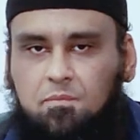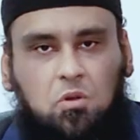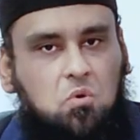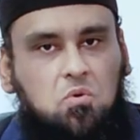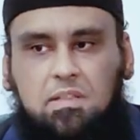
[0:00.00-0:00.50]
him
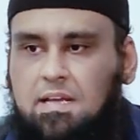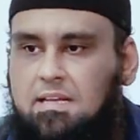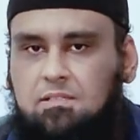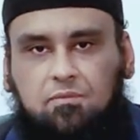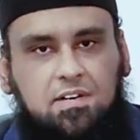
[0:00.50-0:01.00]
through
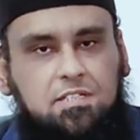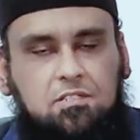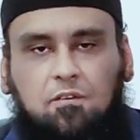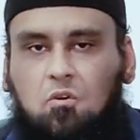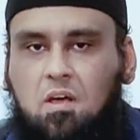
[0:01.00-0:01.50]
these
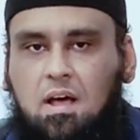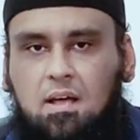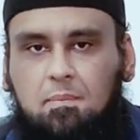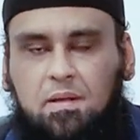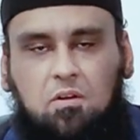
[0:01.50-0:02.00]
verses of
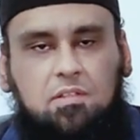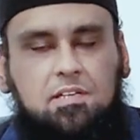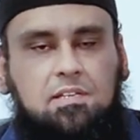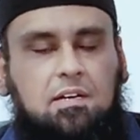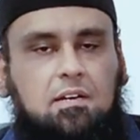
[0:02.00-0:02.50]
Quran because
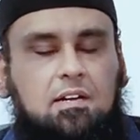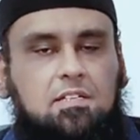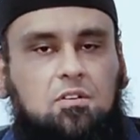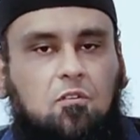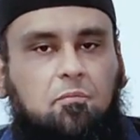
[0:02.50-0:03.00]
these are a
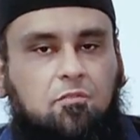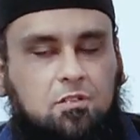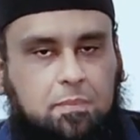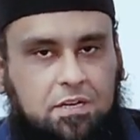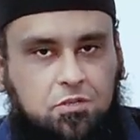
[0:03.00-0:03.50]
touch of
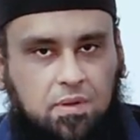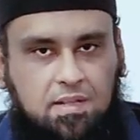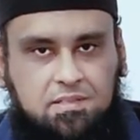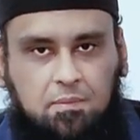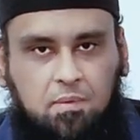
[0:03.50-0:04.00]

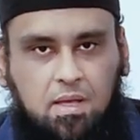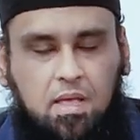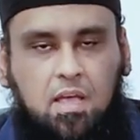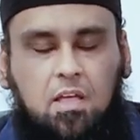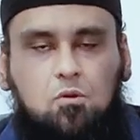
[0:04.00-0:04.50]
spiritualism.
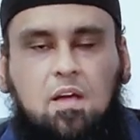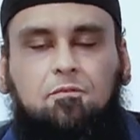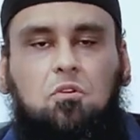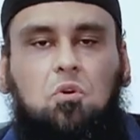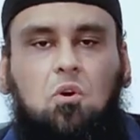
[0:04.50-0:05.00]
You
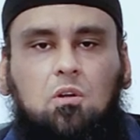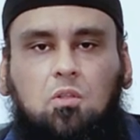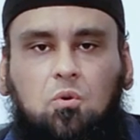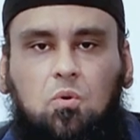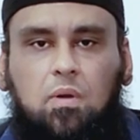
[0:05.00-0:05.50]
have to go
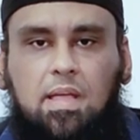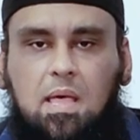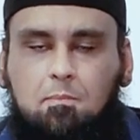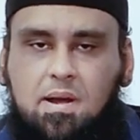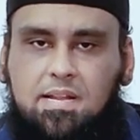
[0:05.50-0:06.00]

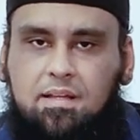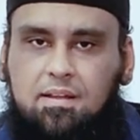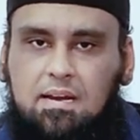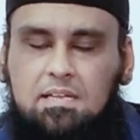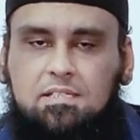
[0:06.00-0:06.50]
through
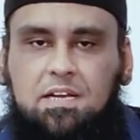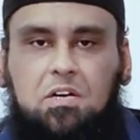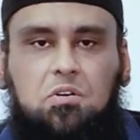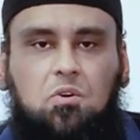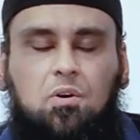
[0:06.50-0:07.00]

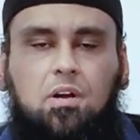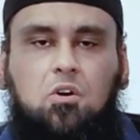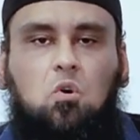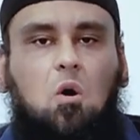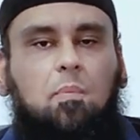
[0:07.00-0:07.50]
materialistic
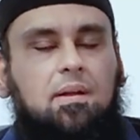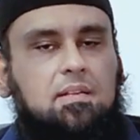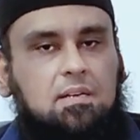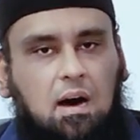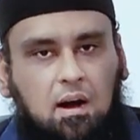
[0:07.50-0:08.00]
door to open
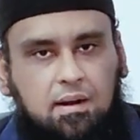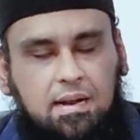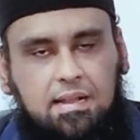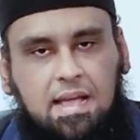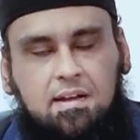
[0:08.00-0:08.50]
his heart
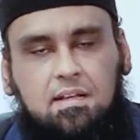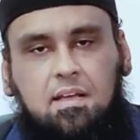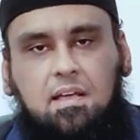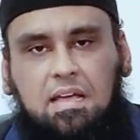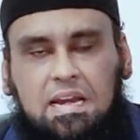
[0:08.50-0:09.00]
and
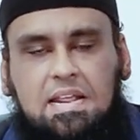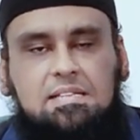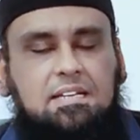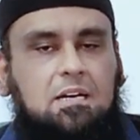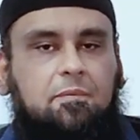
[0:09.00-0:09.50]
get
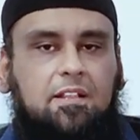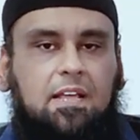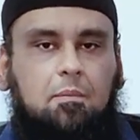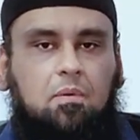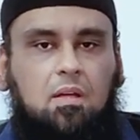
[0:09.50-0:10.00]
reasoned with
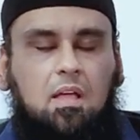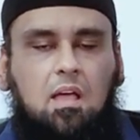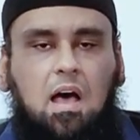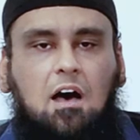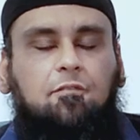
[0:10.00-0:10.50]
him.
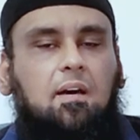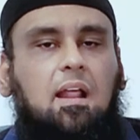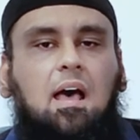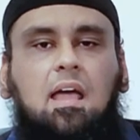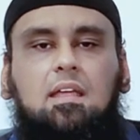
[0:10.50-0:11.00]

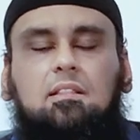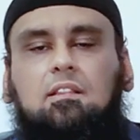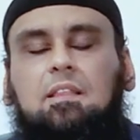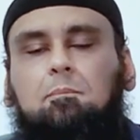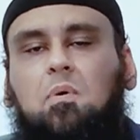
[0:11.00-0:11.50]

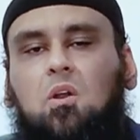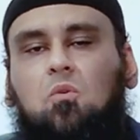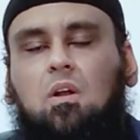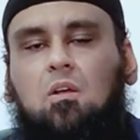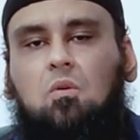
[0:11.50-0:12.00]

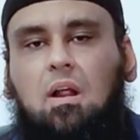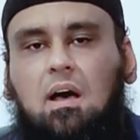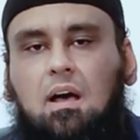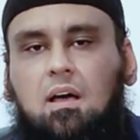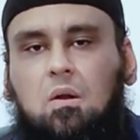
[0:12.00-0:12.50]

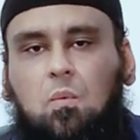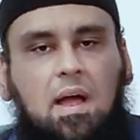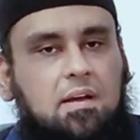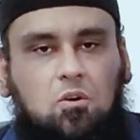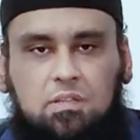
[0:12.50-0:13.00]
quran
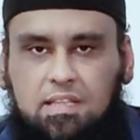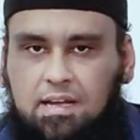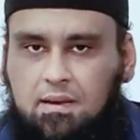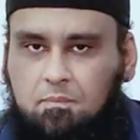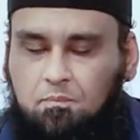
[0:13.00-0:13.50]
Why don't
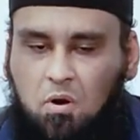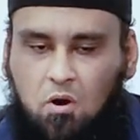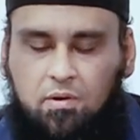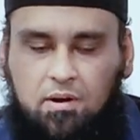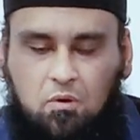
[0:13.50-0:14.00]
they
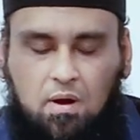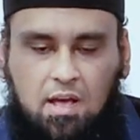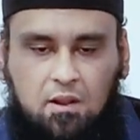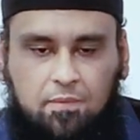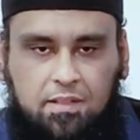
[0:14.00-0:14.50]
ponder
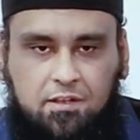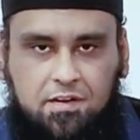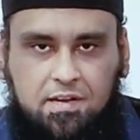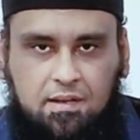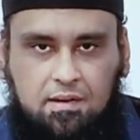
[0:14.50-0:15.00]
Quran with
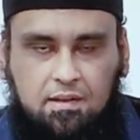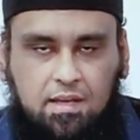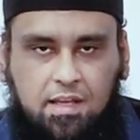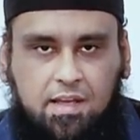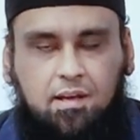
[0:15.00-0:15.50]
critical
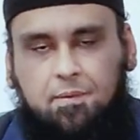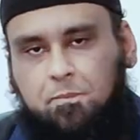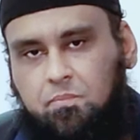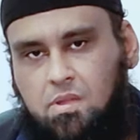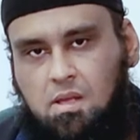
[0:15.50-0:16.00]

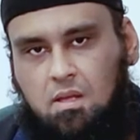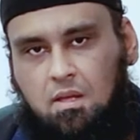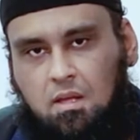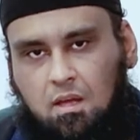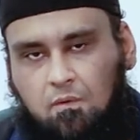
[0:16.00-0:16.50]
care?
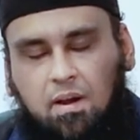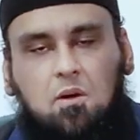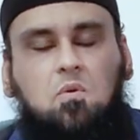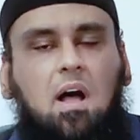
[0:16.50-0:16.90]
Had